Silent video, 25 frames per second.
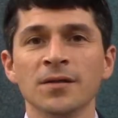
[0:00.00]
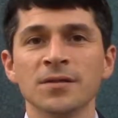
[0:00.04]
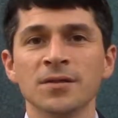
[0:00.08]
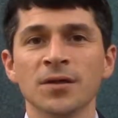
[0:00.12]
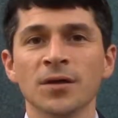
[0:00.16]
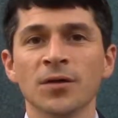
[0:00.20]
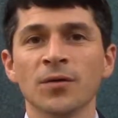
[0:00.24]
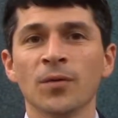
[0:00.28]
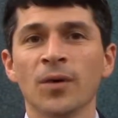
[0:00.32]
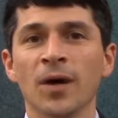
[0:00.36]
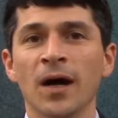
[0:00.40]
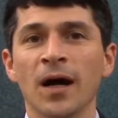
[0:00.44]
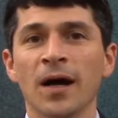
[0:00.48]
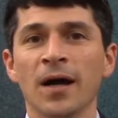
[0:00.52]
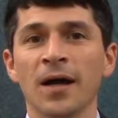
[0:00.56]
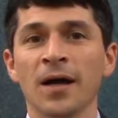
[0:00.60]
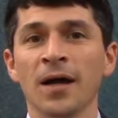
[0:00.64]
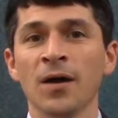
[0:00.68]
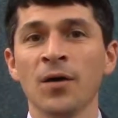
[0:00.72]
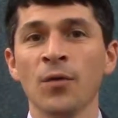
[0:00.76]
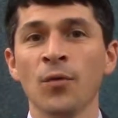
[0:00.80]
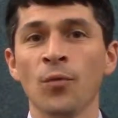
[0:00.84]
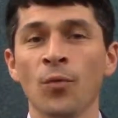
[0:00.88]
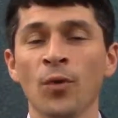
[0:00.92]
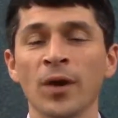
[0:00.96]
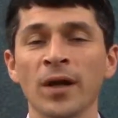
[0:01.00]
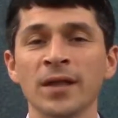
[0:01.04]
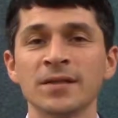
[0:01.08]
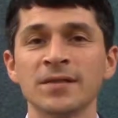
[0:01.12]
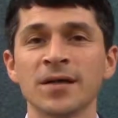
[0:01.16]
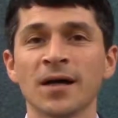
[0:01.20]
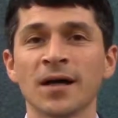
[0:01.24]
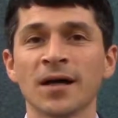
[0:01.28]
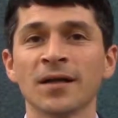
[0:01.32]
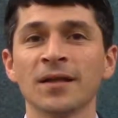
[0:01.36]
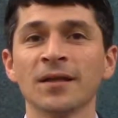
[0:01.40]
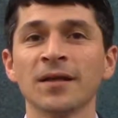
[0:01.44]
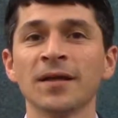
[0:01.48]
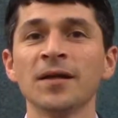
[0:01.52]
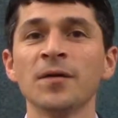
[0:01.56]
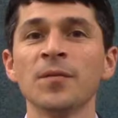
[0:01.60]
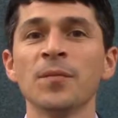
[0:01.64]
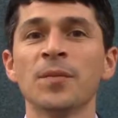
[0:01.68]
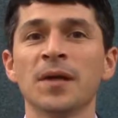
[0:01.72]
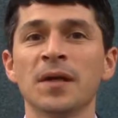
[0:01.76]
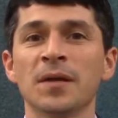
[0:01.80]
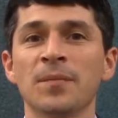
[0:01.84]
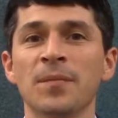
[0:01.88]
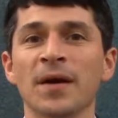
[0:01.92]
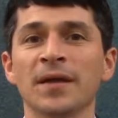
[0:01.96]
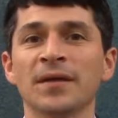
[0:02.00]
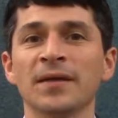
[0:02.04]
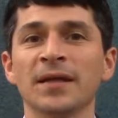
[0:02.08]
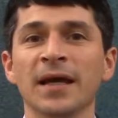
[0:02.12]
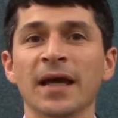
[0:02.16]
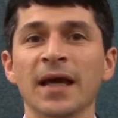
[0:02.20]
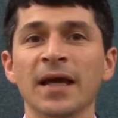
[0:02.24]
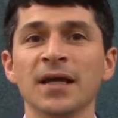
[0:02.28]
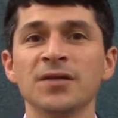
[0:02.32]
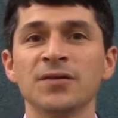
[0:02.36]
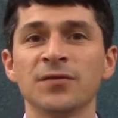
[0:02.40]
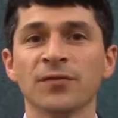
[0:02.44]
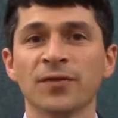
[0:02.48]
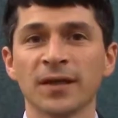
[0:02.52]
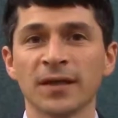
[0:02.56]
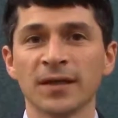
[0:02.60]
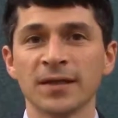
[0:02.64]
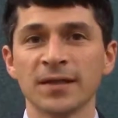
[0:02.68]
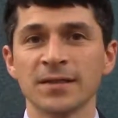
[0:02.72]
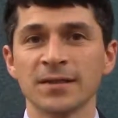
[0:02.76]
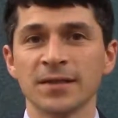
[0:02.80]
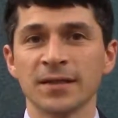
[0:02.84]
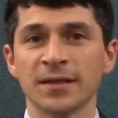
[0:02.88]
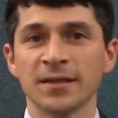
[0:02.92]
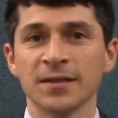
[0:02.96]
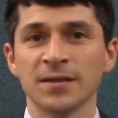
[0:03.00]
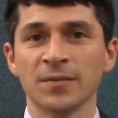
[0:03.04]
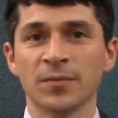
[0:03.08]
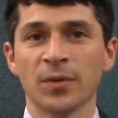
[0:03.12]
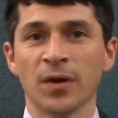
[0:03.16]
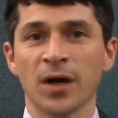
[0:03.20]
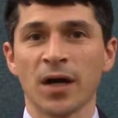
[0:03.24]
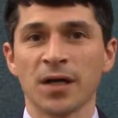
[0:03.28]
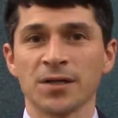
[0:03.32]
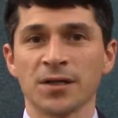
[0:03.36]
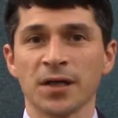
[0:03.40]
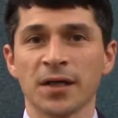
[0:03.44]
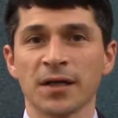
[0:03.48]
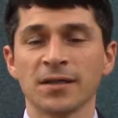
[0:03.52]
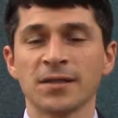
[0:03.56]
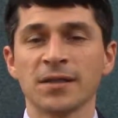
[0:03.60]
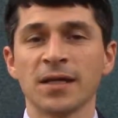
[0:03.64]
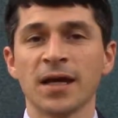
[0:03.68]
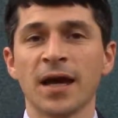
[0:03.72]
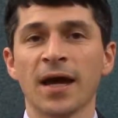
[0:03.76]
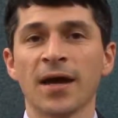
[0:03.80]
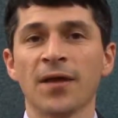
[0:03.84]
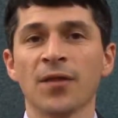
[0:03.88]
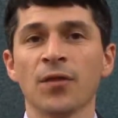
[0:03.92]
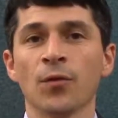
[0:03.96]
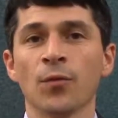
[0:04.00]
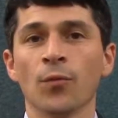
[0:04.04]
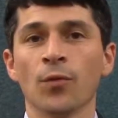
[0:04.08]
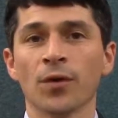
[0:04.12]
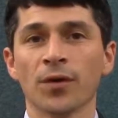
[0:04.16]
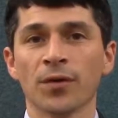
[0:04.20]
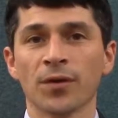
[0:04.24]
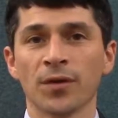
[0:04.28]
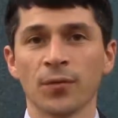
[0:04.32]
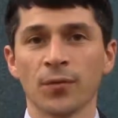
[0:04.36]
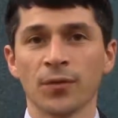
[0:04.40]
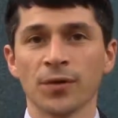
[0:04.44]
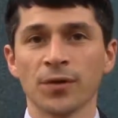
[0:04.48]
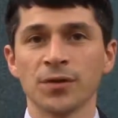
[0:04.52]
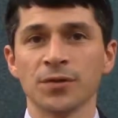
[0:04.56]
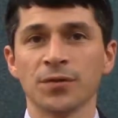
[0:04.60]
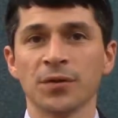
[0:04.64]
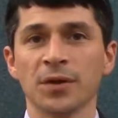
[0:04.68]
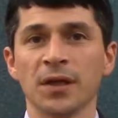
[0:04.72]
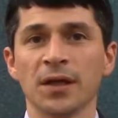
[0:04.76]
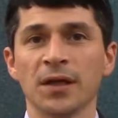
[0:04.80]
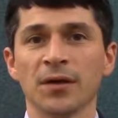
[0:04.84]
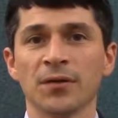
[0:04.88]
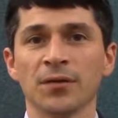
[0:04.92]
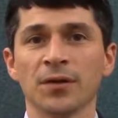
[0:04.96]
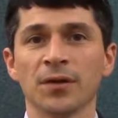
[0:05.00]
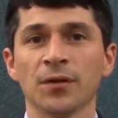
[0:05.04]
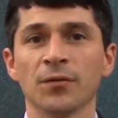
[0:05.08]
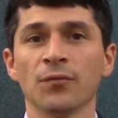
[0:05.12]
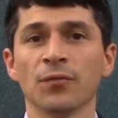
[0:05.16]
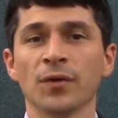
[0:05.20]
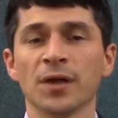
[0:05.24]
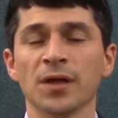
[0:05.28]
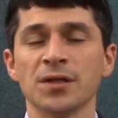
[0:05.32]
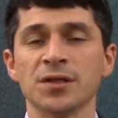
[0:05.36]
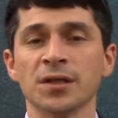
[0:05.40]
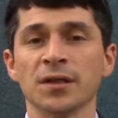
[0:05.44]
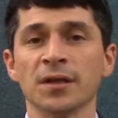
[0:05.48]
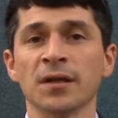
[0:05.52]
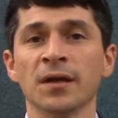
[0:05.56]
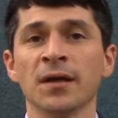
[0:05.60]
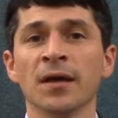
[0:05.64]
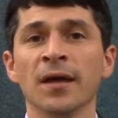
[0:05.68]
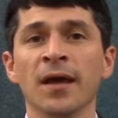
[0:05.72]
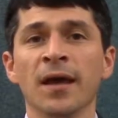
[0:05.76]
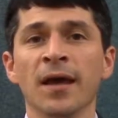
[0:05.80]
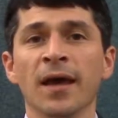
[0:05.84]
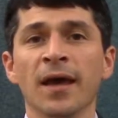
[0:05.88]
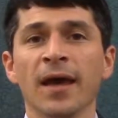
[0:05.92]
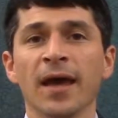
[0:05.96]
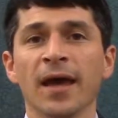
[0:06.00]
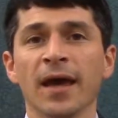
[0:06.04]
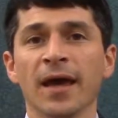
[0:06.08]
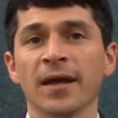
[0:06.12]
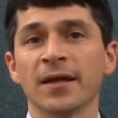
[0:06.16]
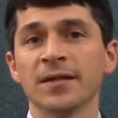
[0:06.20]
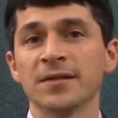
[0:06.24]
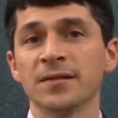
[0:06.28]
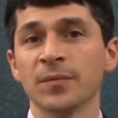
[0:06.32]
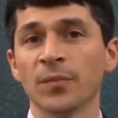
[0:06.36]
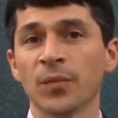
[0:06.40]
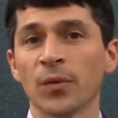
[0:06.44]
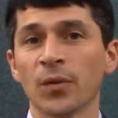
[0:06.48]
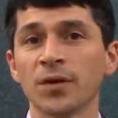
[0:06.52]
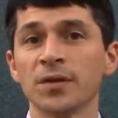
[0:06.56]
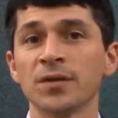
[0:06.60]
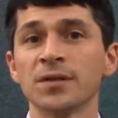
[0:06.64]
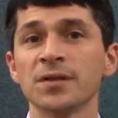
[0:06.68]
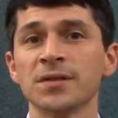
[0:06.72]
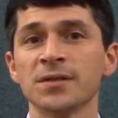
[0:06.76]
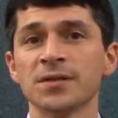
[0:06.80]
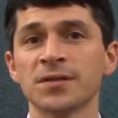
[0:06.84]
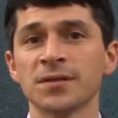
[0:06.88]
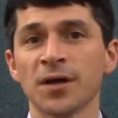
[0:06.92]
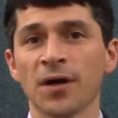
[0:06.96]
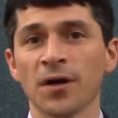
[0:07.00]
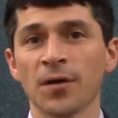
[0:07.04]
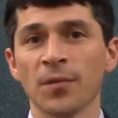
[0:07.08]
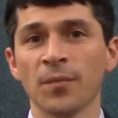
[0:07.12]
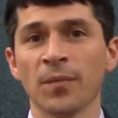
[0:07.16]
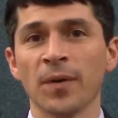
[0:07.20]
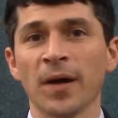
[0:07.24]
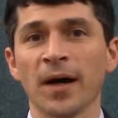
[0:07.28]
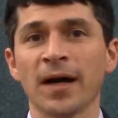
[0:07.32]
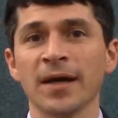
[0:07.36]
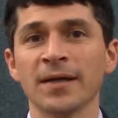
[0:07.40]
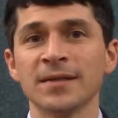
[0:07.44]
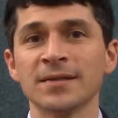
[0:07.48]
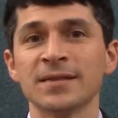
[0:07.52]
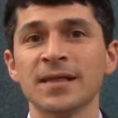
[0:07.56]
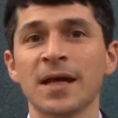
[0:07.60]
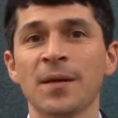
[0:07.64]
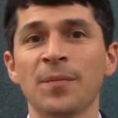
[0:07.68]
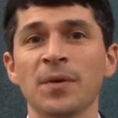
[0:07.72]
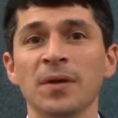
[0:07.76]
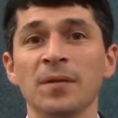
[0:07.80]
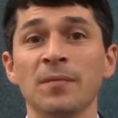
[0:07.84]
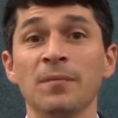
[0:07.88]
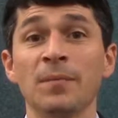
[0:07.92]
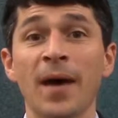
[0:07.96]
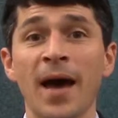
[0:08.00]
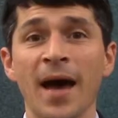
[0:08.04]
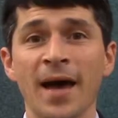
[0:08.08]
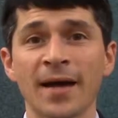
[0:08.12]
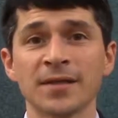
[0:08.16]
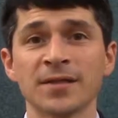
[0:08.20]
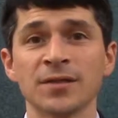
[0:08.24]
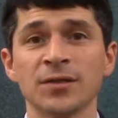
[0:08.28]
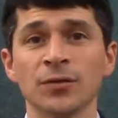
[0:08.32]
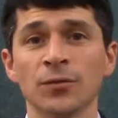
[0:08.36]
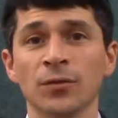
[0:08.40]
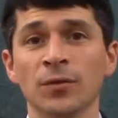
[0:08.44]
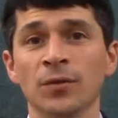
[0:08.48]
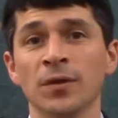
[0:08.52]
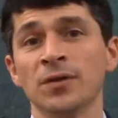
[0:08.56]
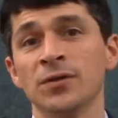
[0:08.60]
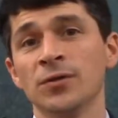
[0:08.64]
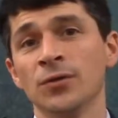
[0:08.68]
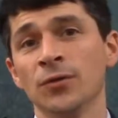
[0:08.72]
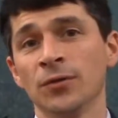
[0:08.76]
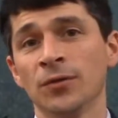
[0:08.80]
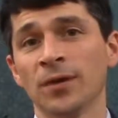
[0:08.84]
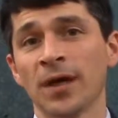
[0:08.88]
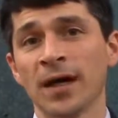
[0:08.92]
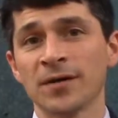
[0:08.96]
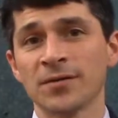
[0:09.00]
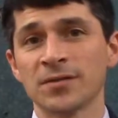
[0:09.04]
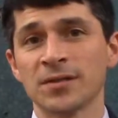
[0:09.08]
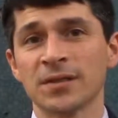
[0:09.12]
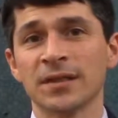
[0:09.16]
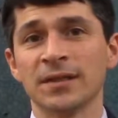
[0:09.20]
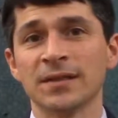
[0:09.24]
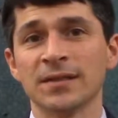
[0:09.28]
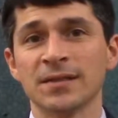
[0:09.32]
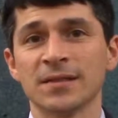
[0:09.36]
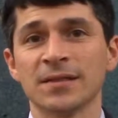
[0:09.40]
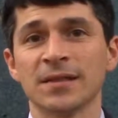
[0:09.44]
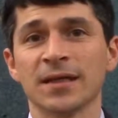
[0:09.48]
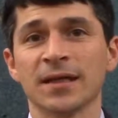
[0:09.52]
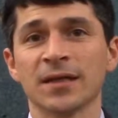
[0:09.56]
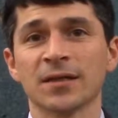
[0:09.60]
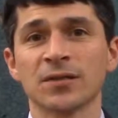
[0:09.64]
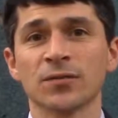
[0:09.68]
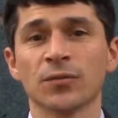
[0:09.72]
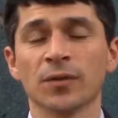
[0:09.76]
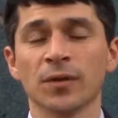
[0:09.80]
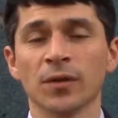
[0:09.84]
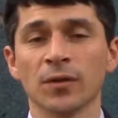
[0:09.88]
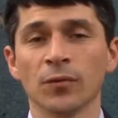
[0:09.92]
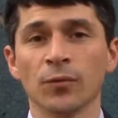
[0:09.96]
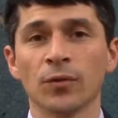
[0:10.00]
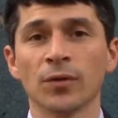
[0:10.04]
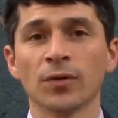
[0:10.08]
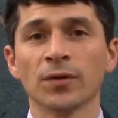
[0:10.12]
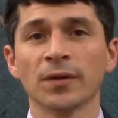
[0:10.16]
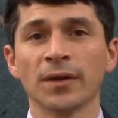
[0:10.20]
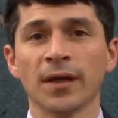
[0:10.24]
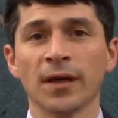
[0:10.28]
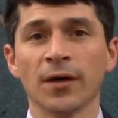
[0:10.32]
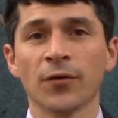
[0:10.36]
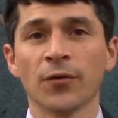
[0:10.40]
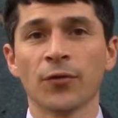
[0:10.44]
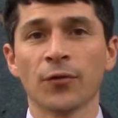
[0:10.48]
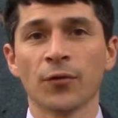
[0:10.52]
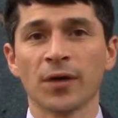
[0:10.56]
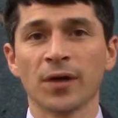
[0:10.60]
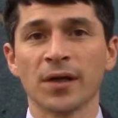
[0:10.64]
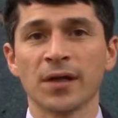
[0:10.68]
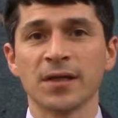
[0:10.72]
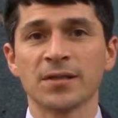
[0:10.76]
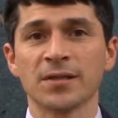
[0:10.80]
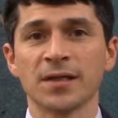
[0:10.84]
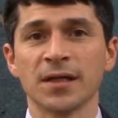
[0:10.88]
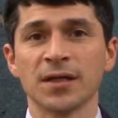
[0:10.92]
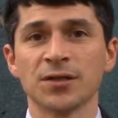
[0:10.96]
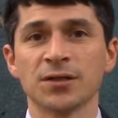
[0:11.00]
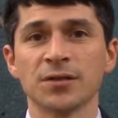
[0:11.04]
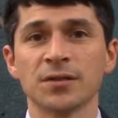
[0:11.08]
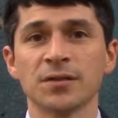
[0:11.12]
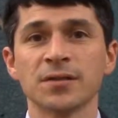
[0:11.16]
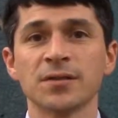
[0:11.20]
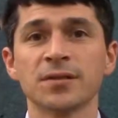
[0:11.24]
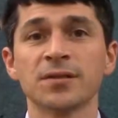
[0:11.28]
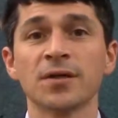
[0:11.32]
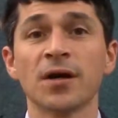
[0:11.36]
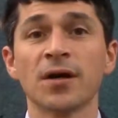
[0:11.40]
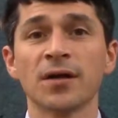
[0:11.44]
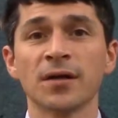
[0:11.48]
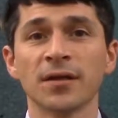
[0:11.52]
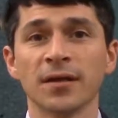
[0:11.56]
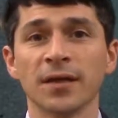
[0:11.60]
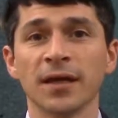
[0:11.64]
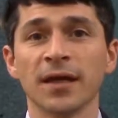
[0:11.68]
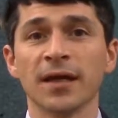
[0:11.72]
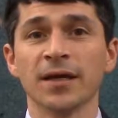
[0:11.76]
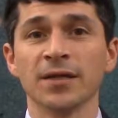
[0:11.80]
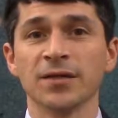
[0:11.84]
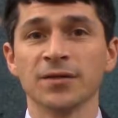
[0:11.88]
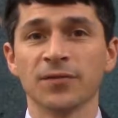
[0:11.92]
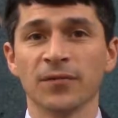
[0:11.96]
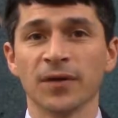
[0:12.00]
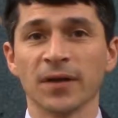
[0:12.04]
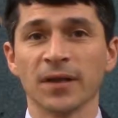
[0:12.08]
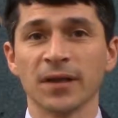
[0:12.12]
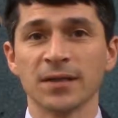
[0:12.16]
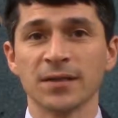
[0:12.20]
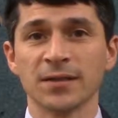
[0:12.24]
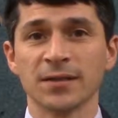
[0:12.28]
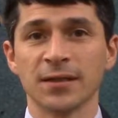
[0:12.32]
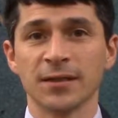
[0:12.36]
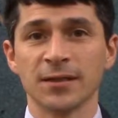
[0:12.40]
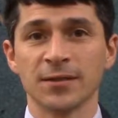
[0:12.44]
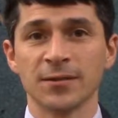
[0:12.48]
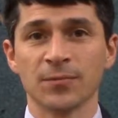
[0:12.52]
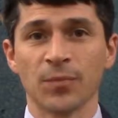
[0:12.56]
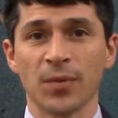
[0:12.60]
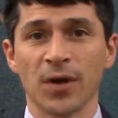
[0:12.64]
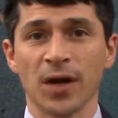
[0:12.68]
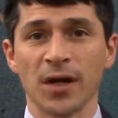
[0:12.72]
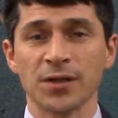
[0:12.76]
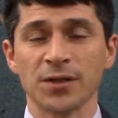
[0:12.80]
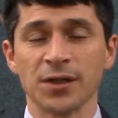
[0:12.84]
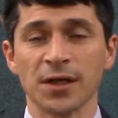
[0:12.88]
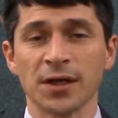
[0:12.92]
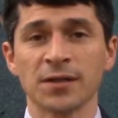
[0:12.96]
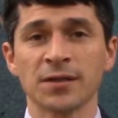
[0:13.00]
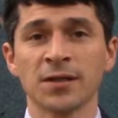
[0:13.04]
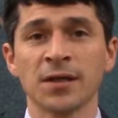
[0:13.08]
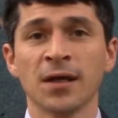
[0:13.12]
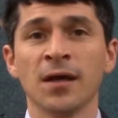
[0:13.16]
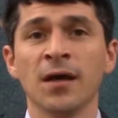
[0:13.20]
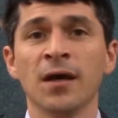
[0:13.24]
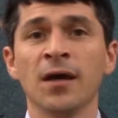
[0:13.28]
So I want to talk a little bit about the Age-Friendly Cities project and the work that we're doing here in the region. And it's important to start by stepping back to 2006 when the World Health Organization started the Age-Friendly Cities project.